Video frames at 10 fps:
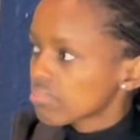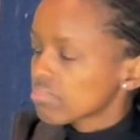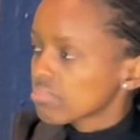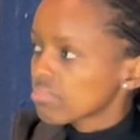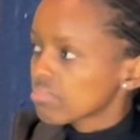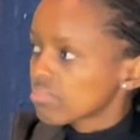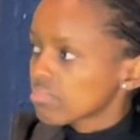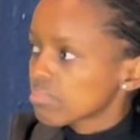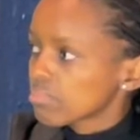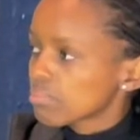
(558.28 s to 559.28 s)

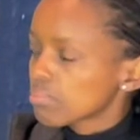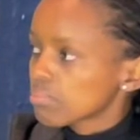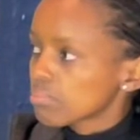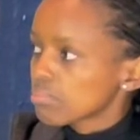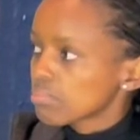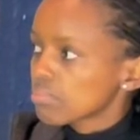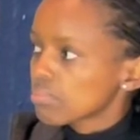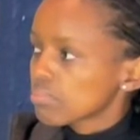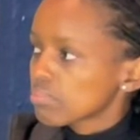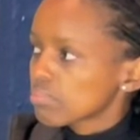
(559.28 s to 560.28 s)

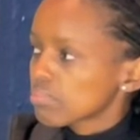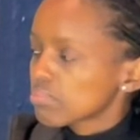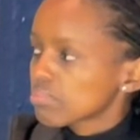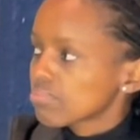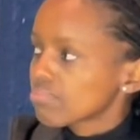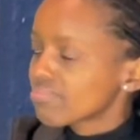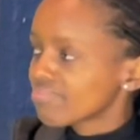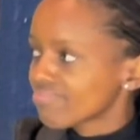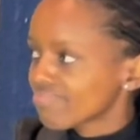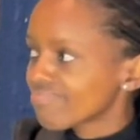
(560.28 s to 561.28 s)

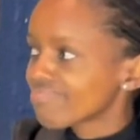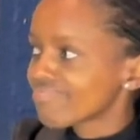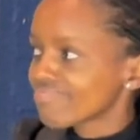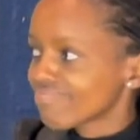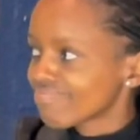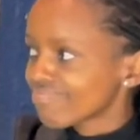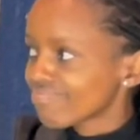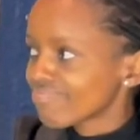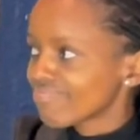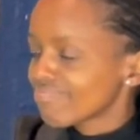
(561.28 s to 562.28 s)

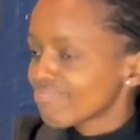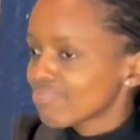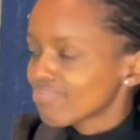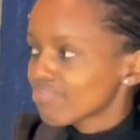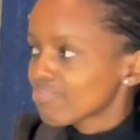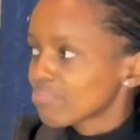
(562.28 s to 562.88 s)
(silent)